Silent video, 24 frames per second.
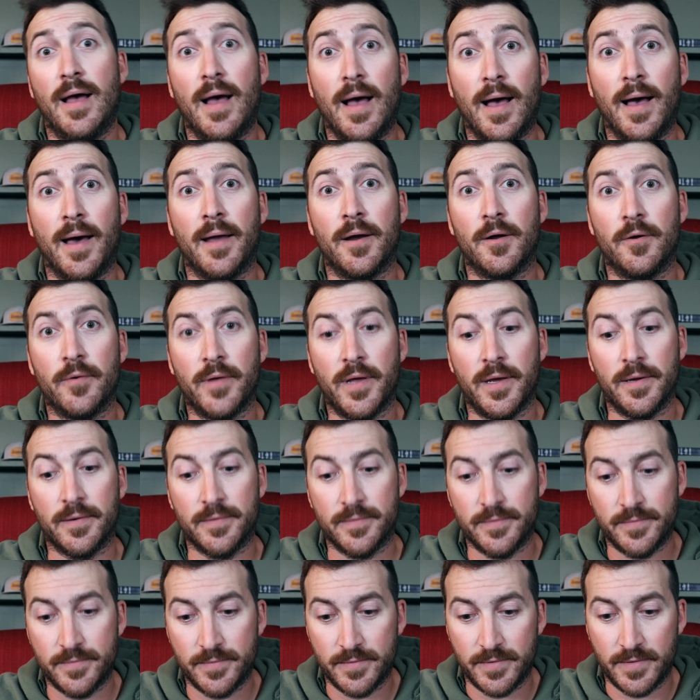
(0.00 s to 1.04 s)
I don't
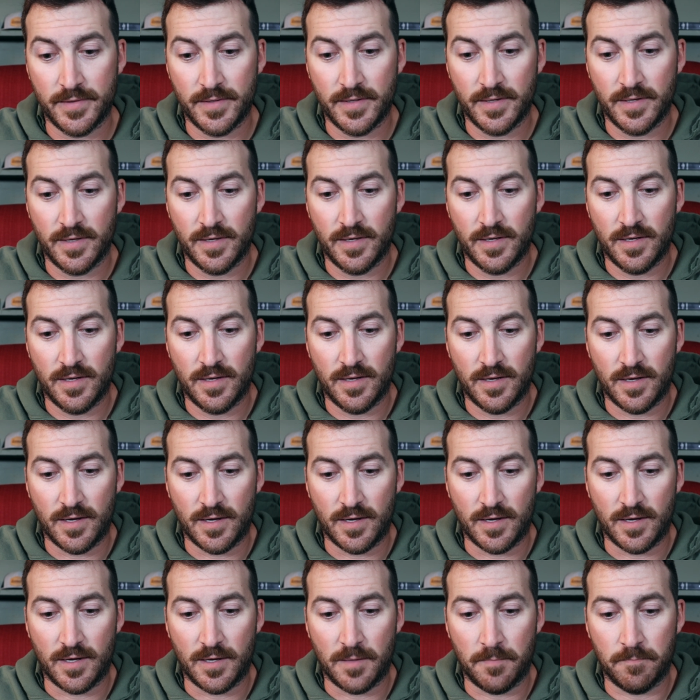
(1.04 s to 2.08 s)

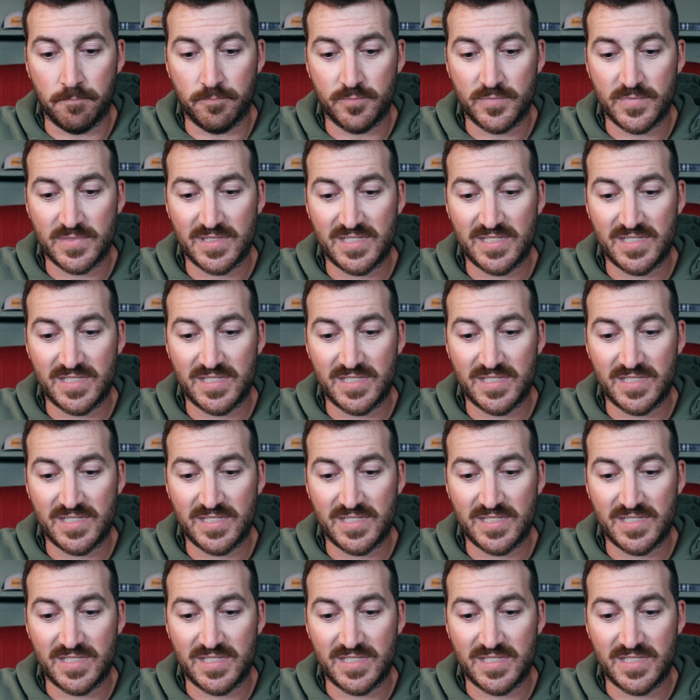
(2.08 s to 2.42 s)
know.